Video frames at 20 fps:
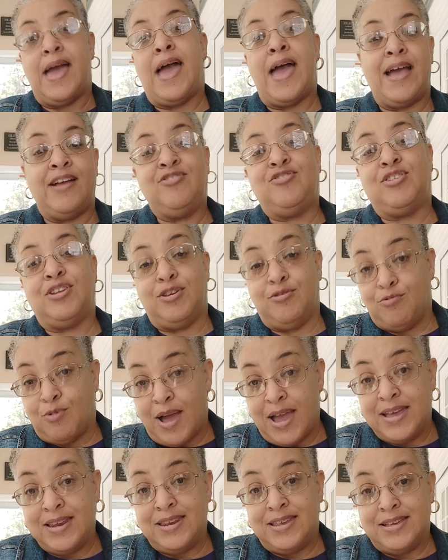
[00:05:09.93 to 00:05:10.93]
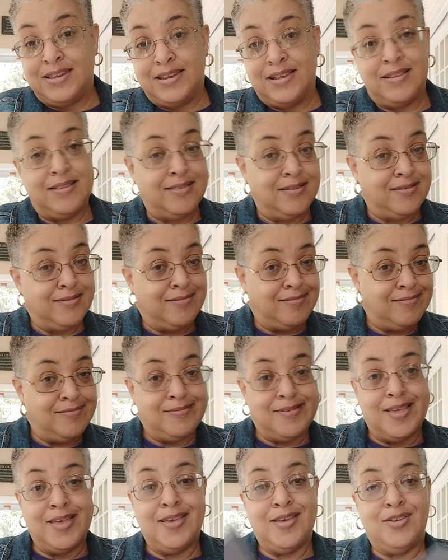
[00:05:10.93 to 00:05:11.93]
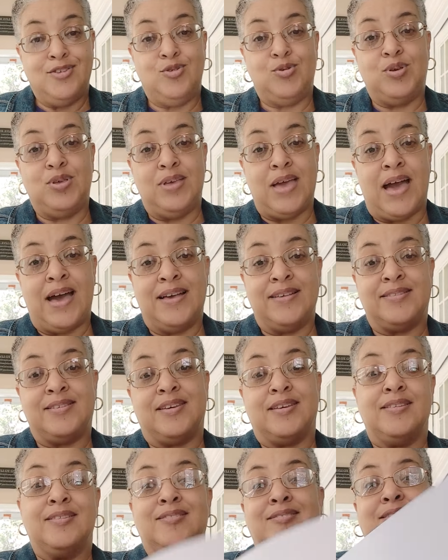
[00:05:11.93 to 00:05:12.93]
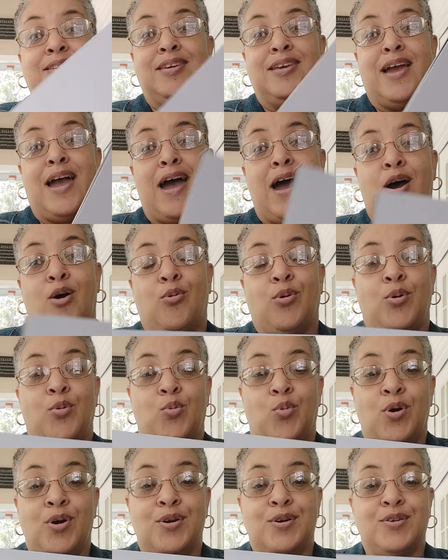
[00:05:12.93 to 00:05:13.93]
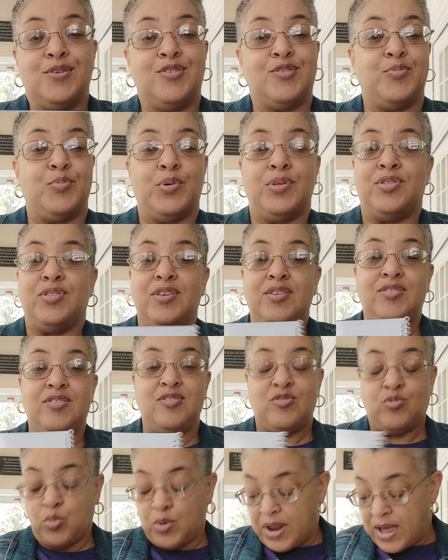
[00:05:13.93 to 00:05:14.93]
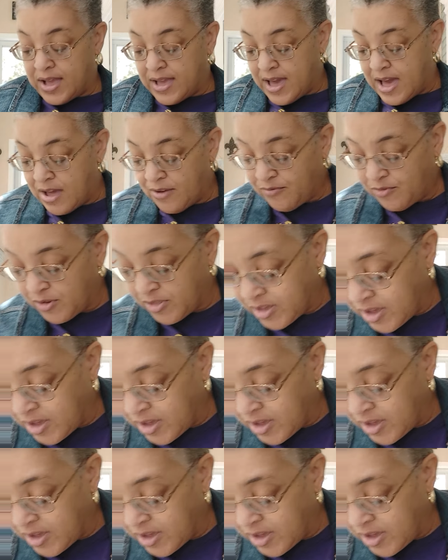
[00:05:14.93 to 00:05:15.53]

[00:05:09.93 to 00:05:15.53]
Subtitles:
actually write in it and you guys can see how it works. But this is what I got for